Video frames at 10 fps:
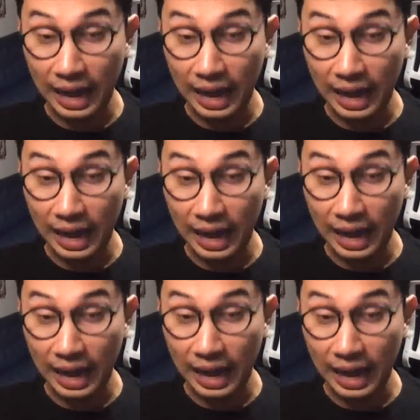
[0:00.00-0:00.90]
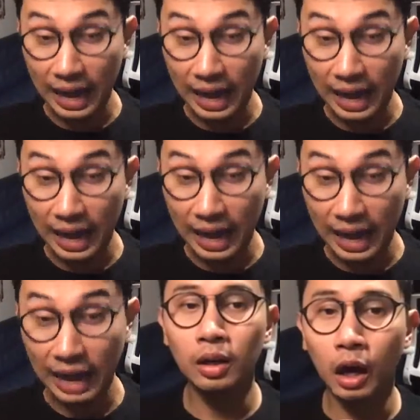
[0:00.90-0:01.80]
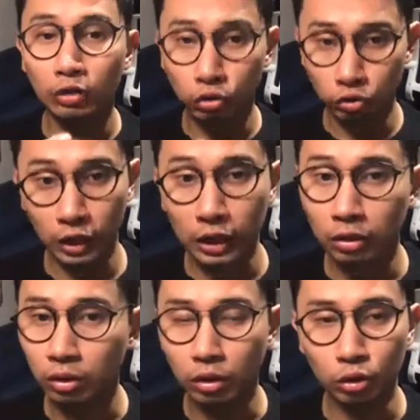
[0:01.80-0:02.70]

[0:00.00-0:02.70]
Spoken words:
So does it even sustain?